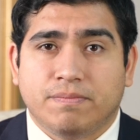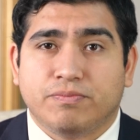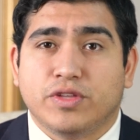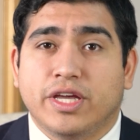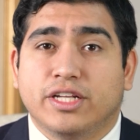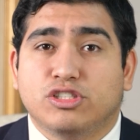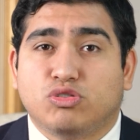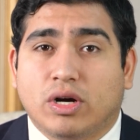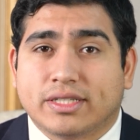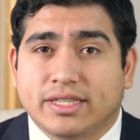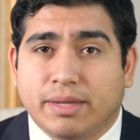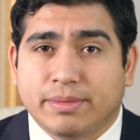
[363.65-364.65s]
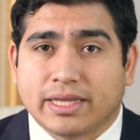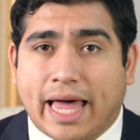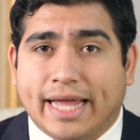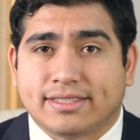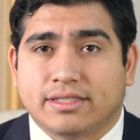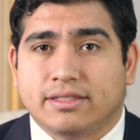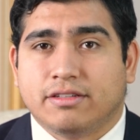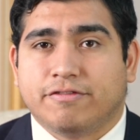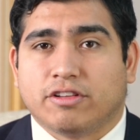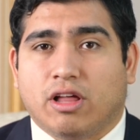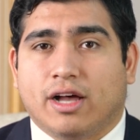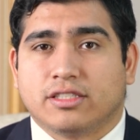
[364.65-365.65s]
He instructed them in Latin,
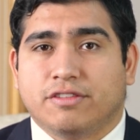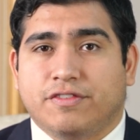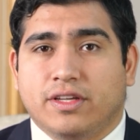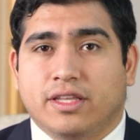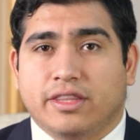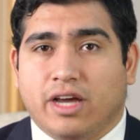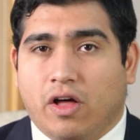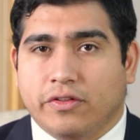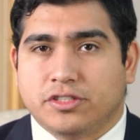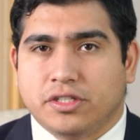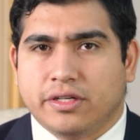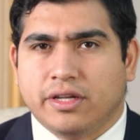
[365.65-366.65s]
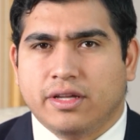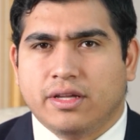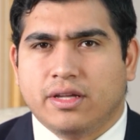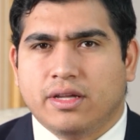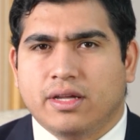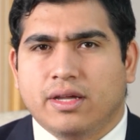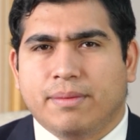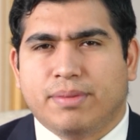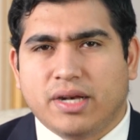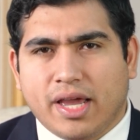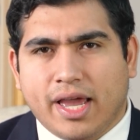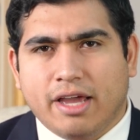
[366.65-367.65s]
philosophy, and theology.
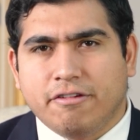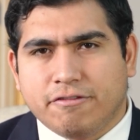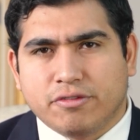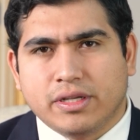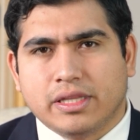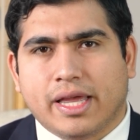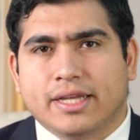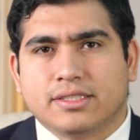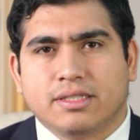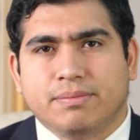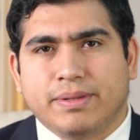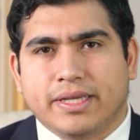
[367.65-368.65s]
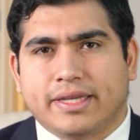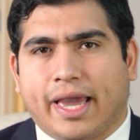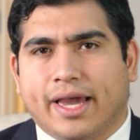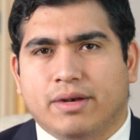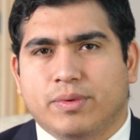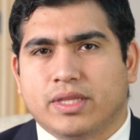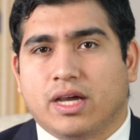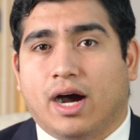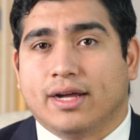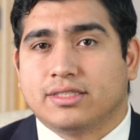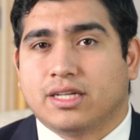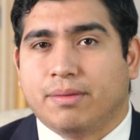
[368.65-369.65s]
But every lesson began with
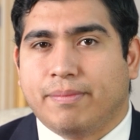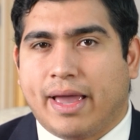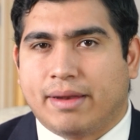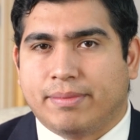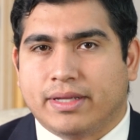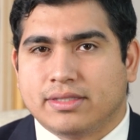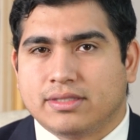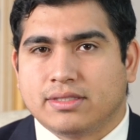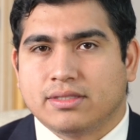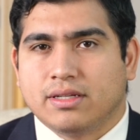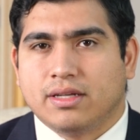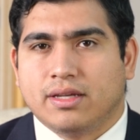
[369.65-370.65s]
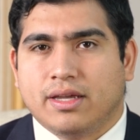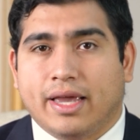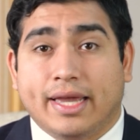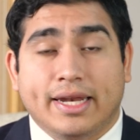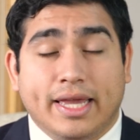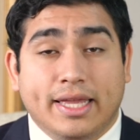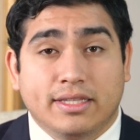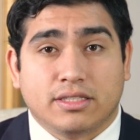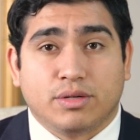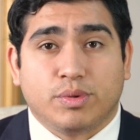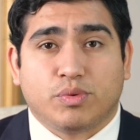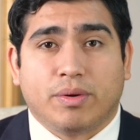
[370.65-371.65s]
God's commandments and
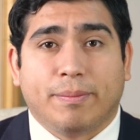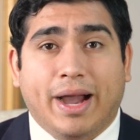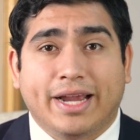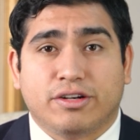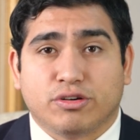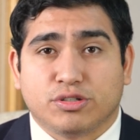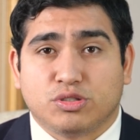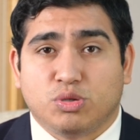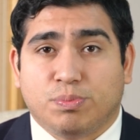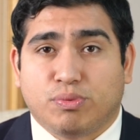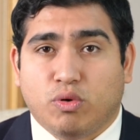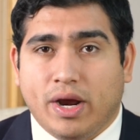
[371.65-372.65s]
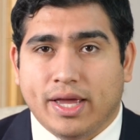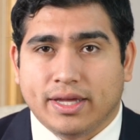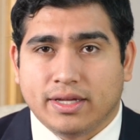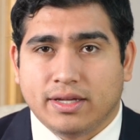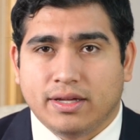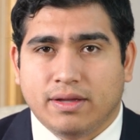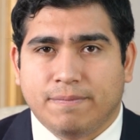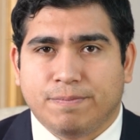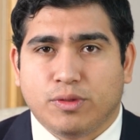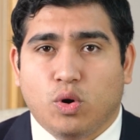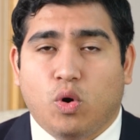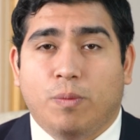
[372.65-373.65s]
ended with reminders to pray,
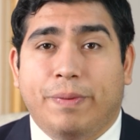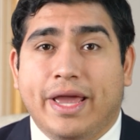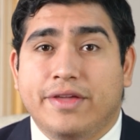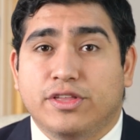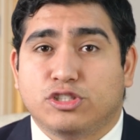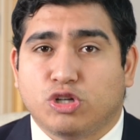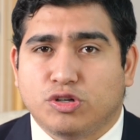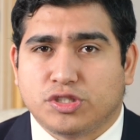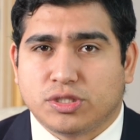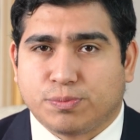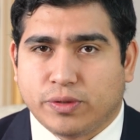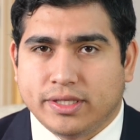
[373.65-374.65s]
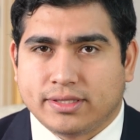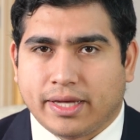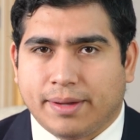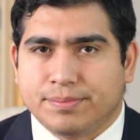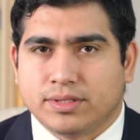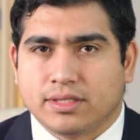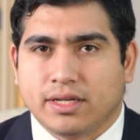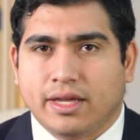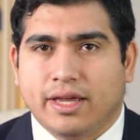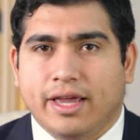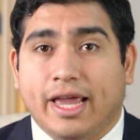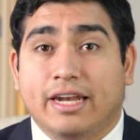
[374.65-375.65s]
obey the church's precepts,
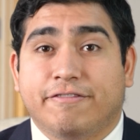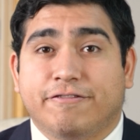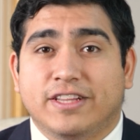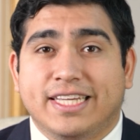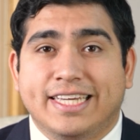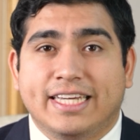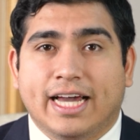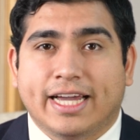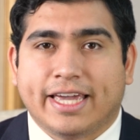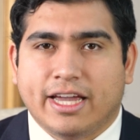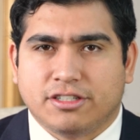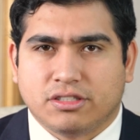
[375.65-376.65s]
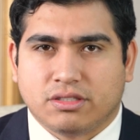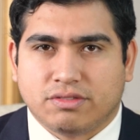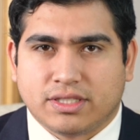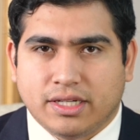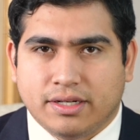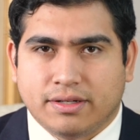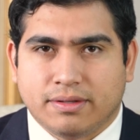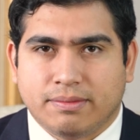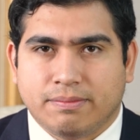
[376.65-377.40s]
and flee occasions of sin.